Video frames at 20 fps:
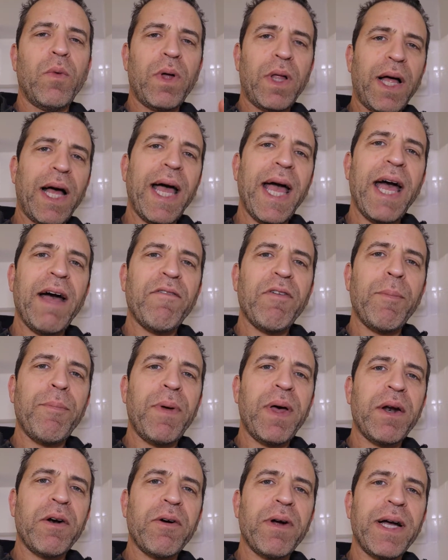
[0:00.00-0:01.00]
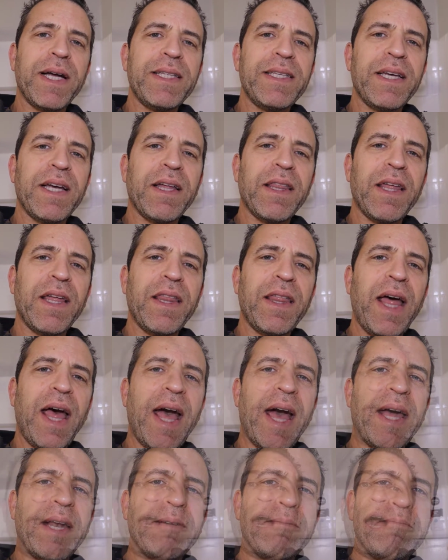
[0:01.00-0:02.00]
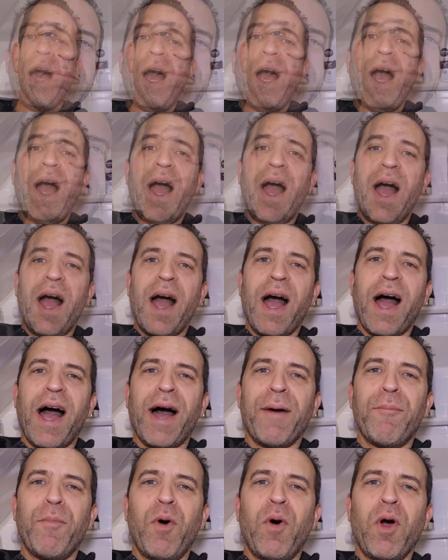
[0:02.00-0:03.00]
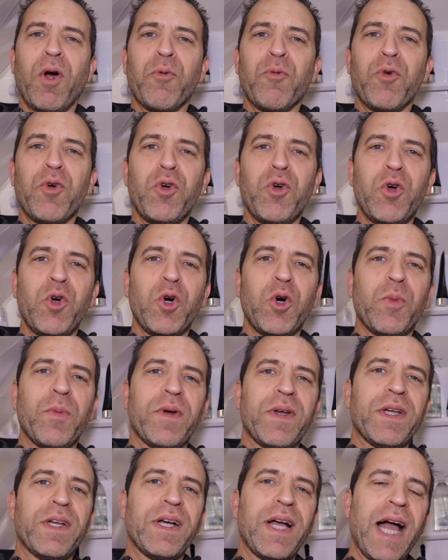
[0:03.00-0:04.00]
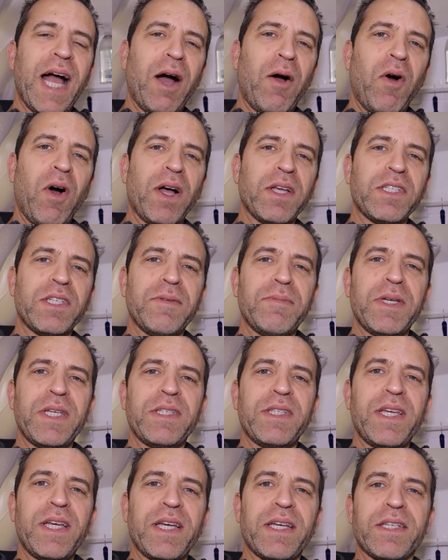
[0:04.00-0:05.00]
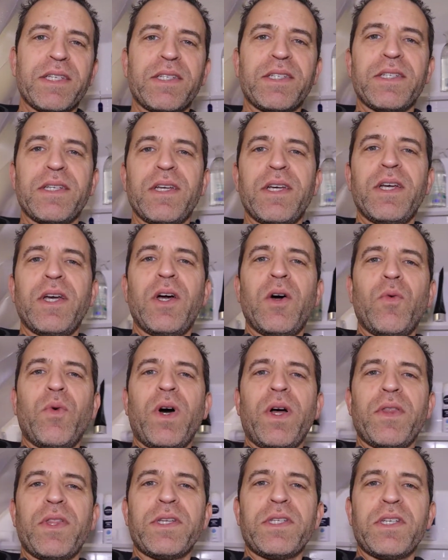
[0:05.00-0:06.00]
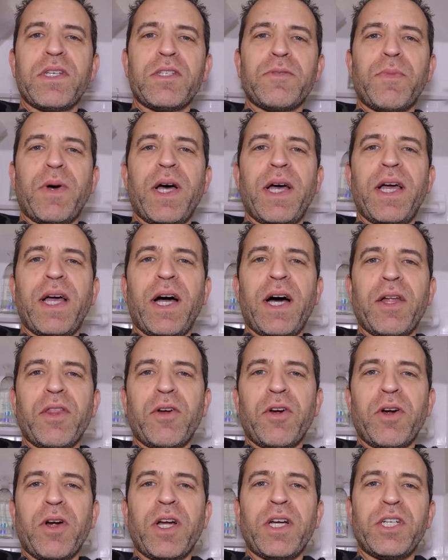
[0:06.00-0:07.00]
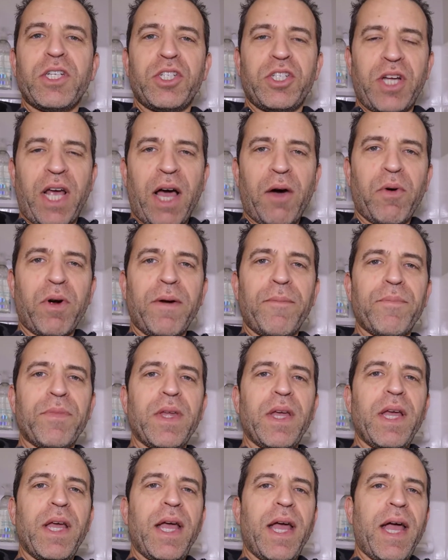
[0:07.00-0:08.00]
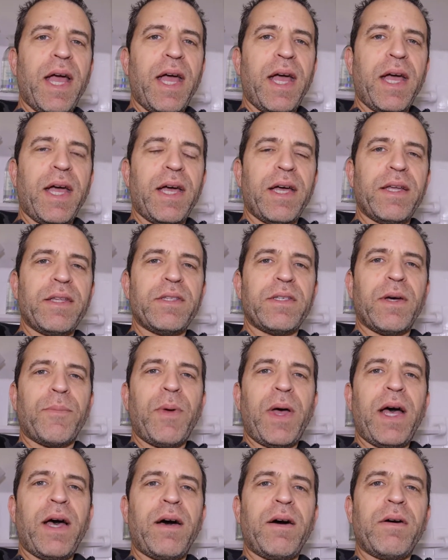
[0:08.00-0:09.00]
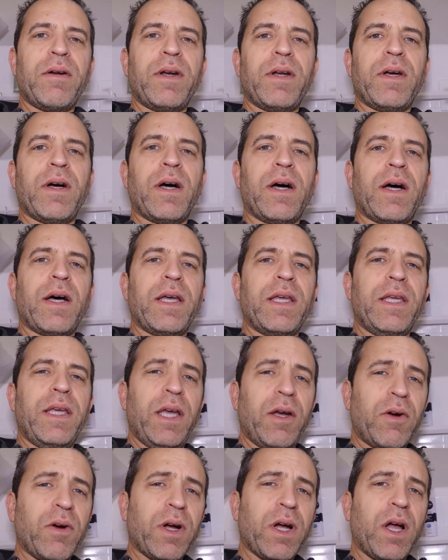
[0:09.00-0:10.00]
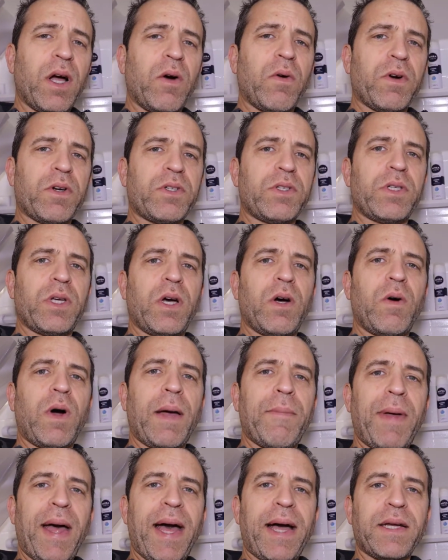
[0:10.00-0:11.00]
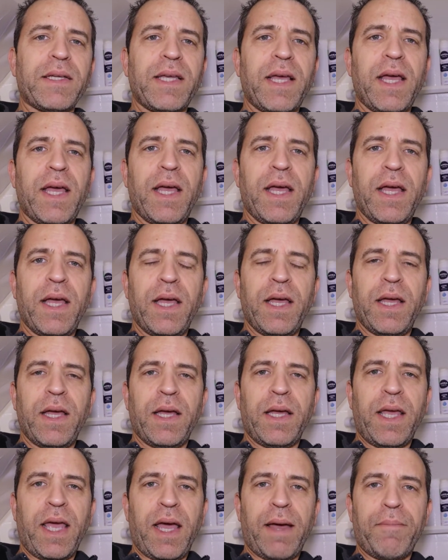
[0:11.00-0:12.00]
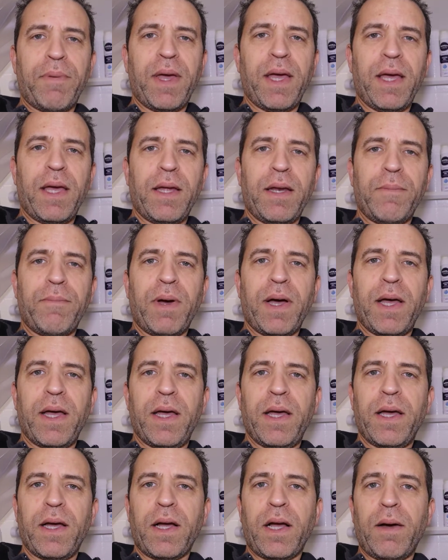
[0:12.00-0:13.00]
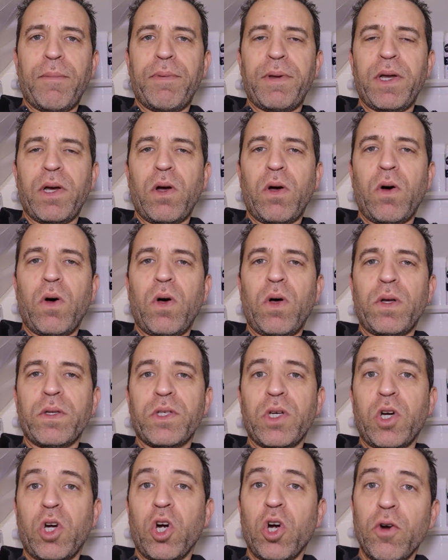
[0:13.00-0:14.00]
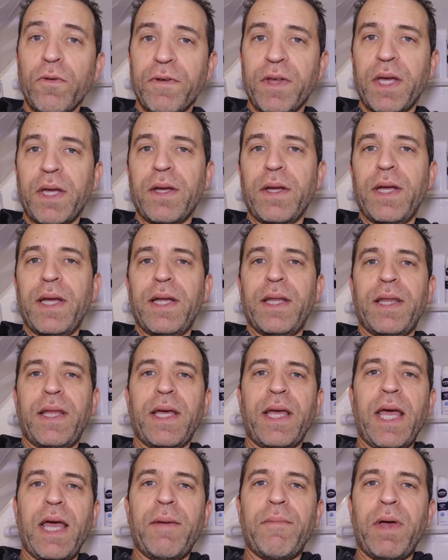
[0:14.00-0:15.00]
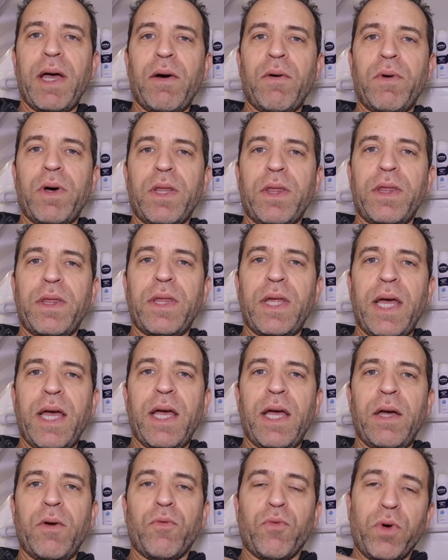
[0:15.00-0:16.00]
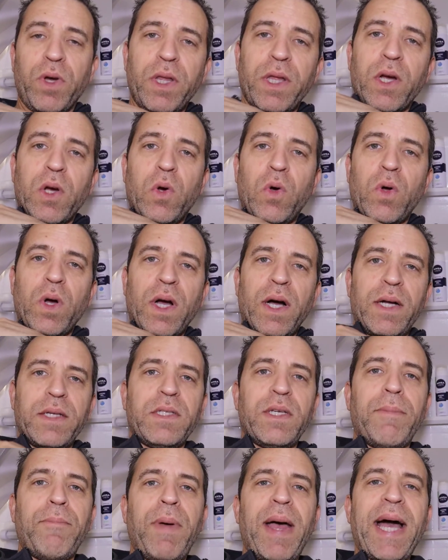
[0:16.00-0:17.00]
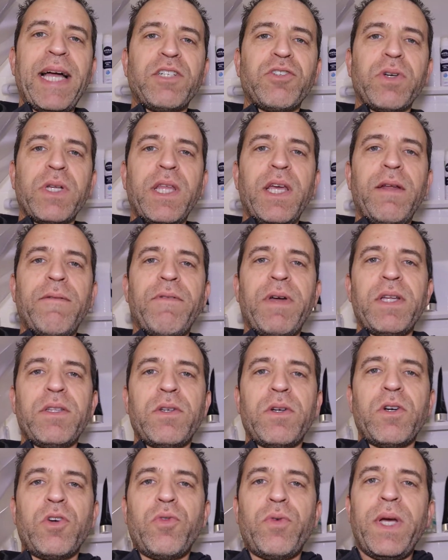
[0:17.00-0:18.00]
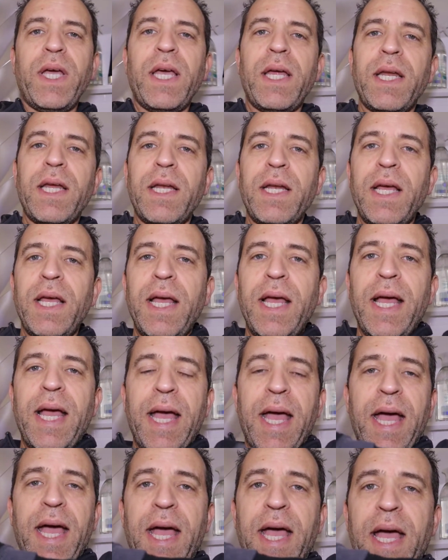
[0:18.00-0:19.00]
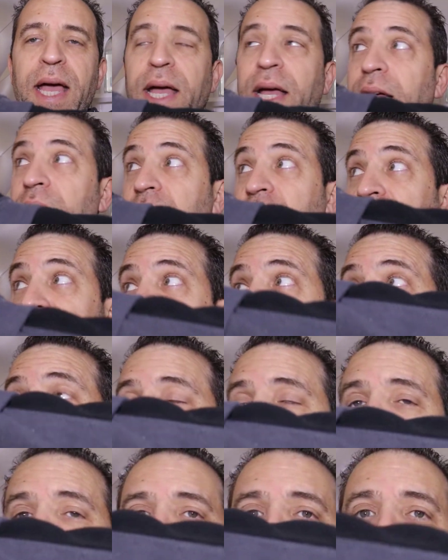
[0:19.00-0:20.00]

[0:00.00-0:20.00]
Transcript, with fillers: Well, I have a better idea than that. Ah, more room. How awesome is this? Well, this is my other shower. And about a year ago or so, I backed a campaign by a company called Curvi they came out with a really cool concept. Patrick, the inventor, created a shower